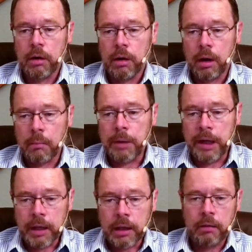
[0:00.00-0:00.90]

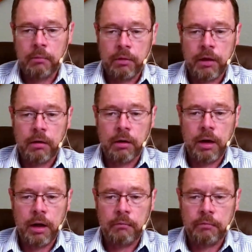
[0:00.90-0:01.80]
begging with Adonai